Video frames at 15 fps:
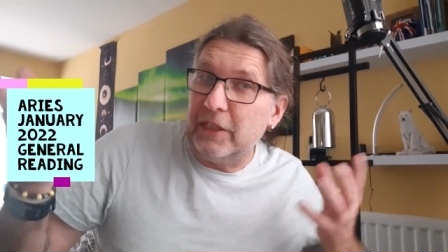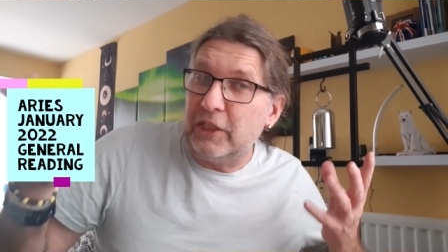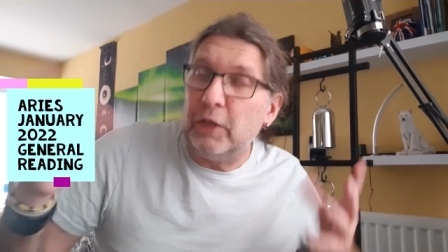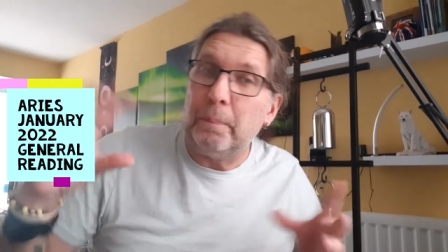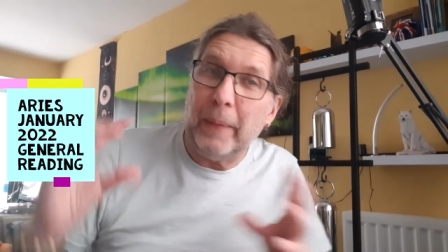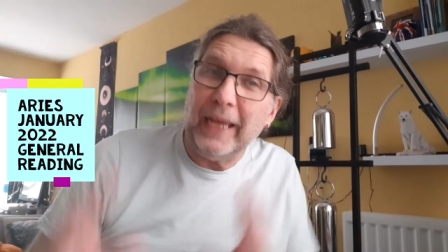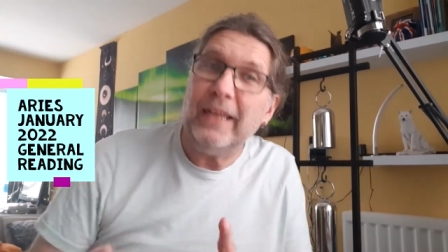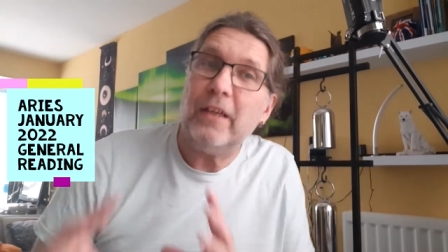the
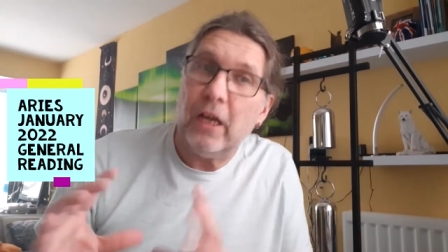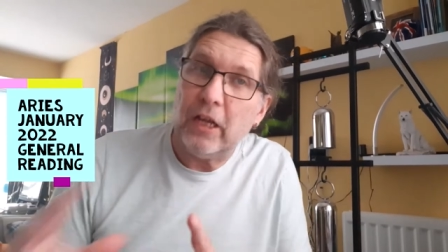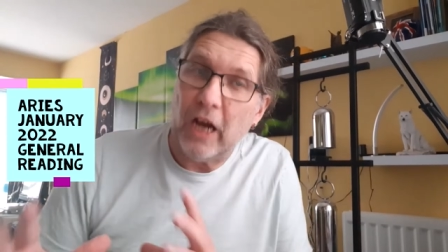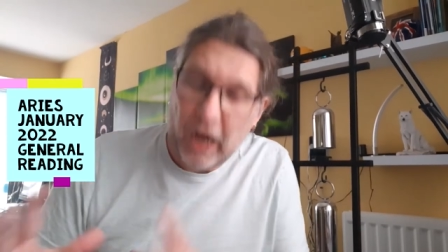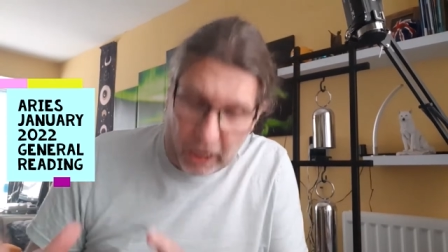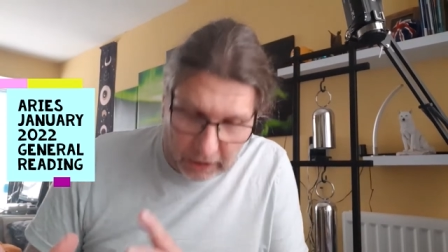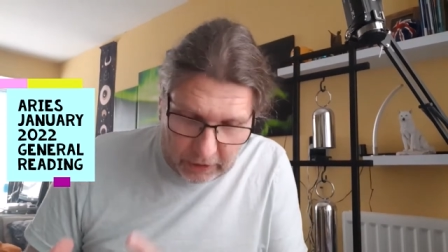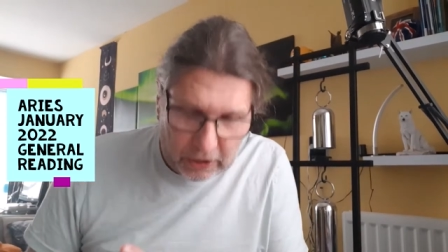pink
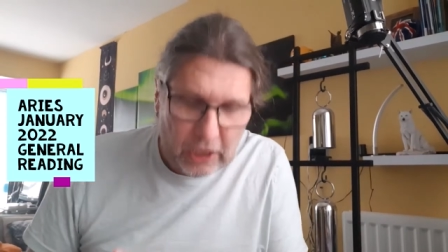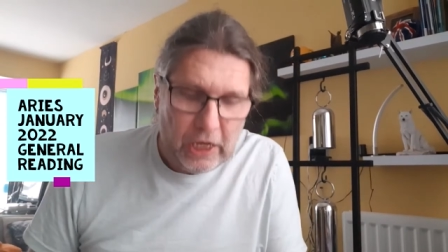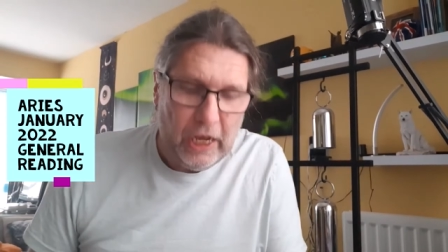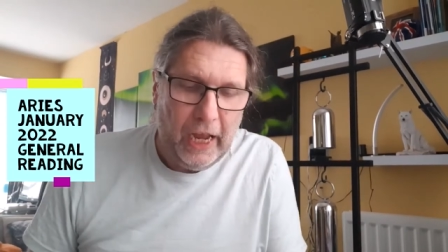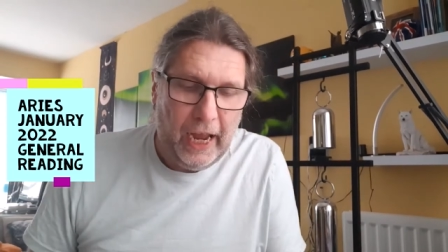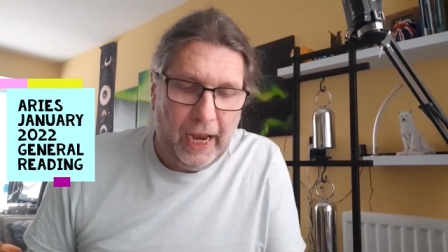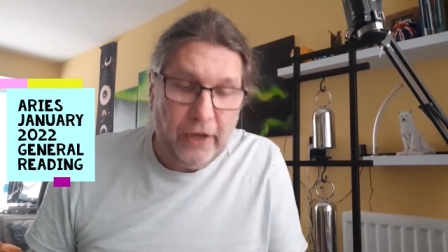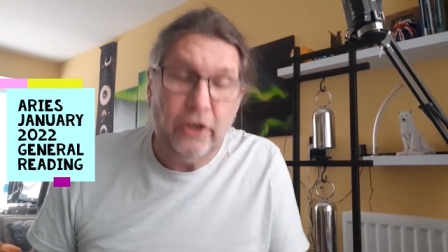card
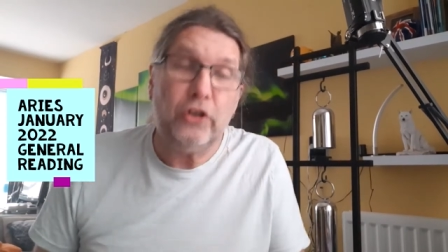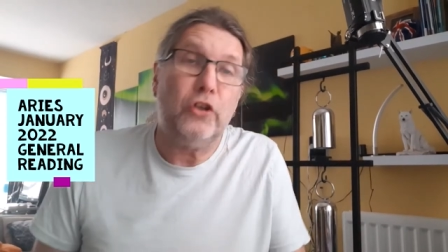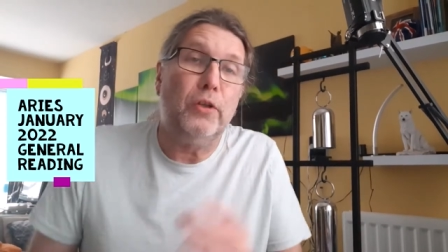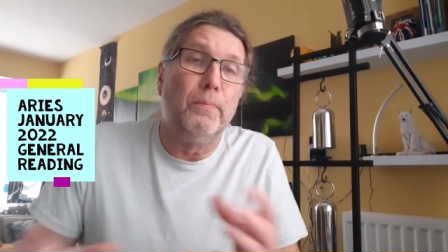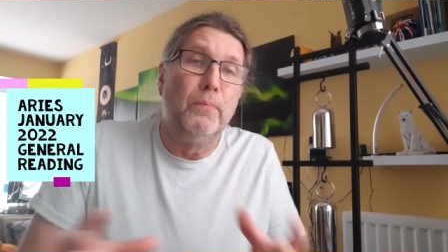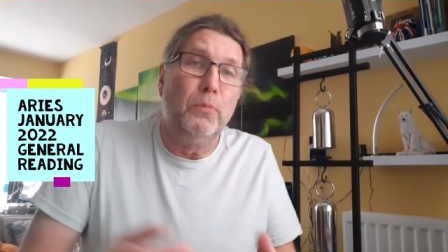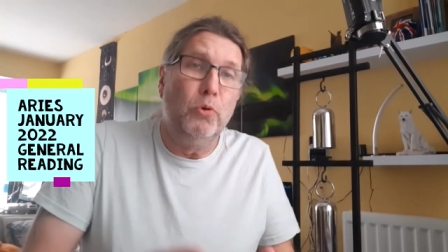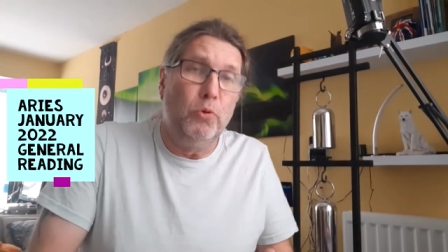and the
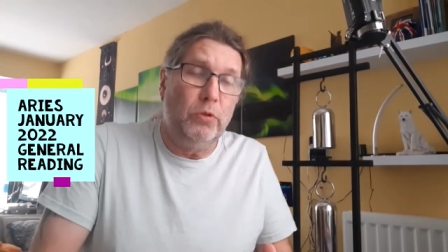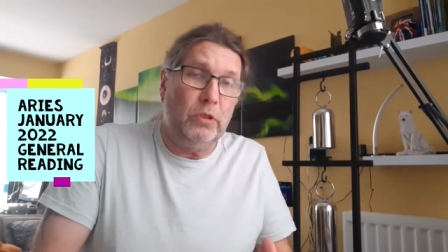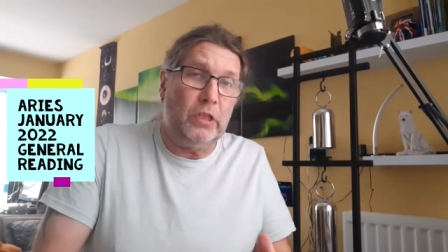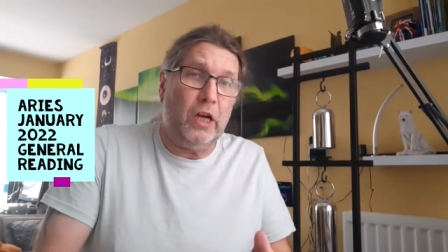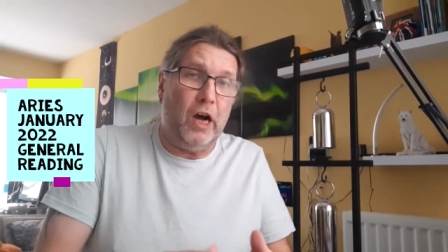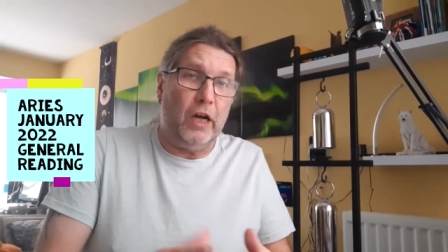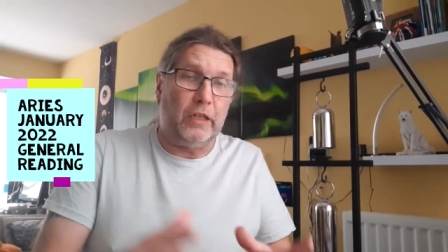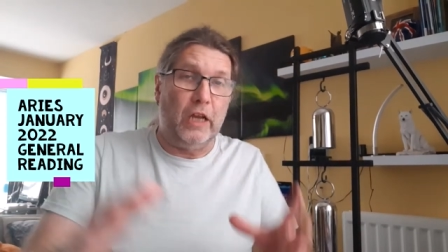moon
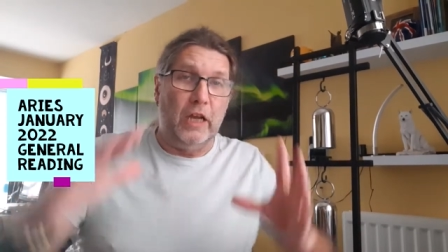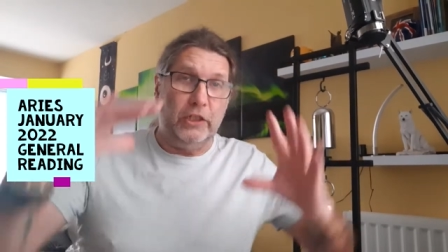card.